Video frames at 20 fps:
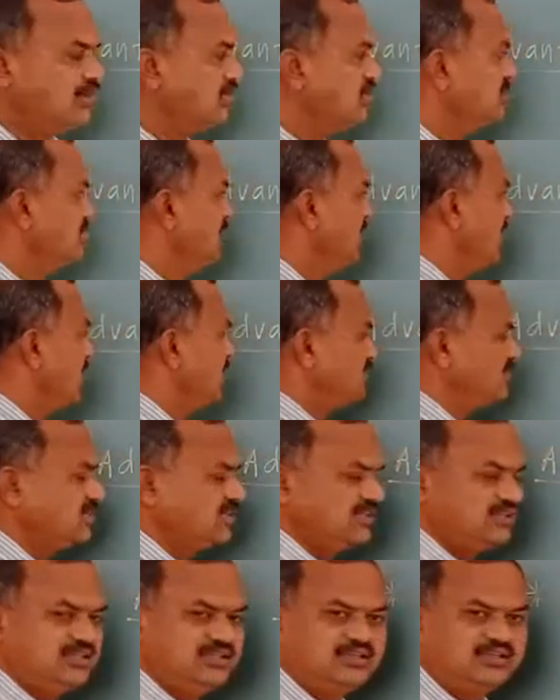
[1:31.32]
There are
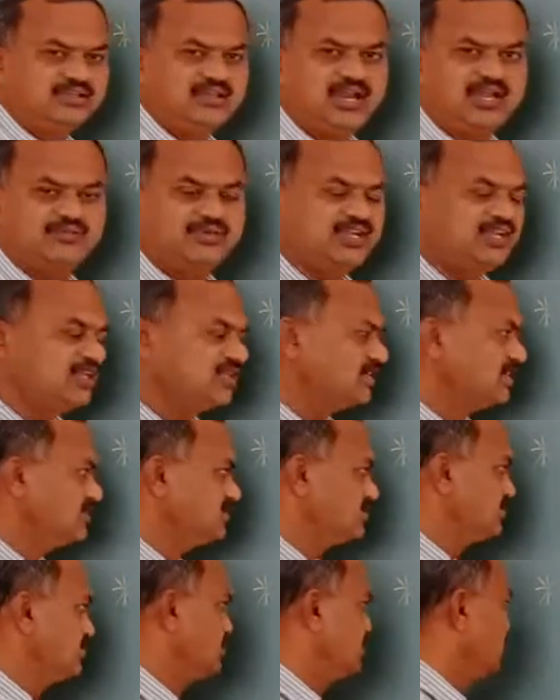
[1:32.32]
three
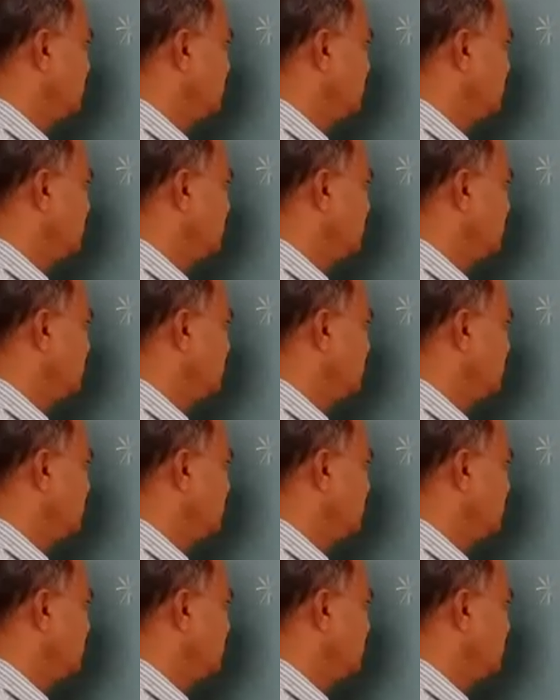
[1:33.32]
advantages.